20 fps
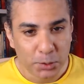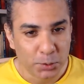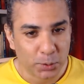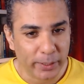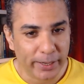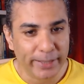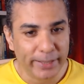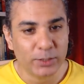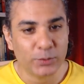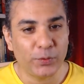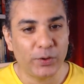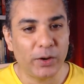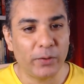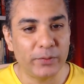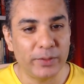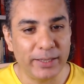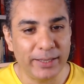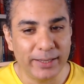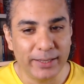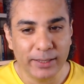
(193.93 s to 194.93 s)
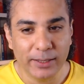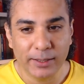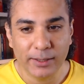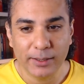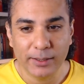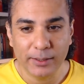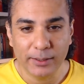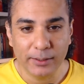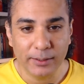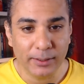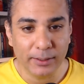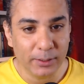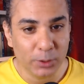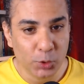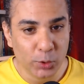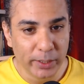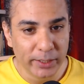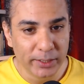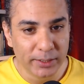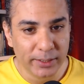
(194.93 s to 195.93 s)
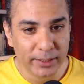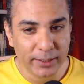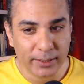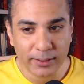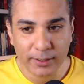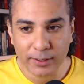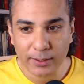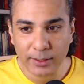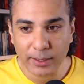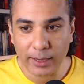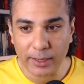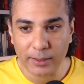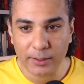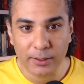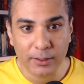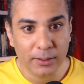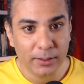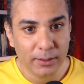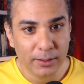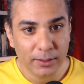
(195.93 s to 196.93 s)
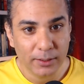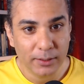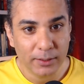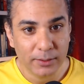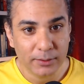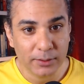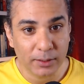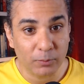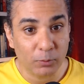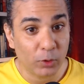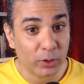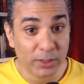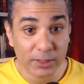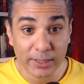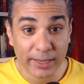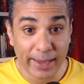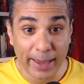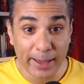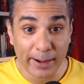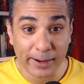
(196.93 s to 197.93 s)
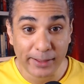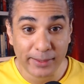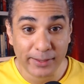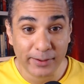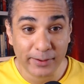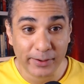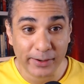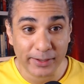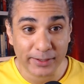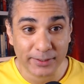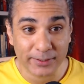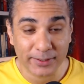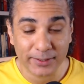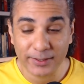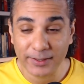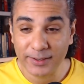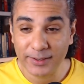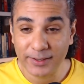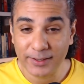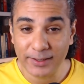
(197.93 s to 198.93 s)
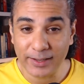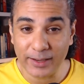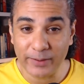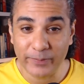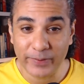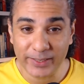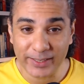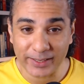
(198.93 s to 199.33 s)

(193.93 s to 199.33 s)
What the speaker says: So it's one of the interesting and somewhat scary theories in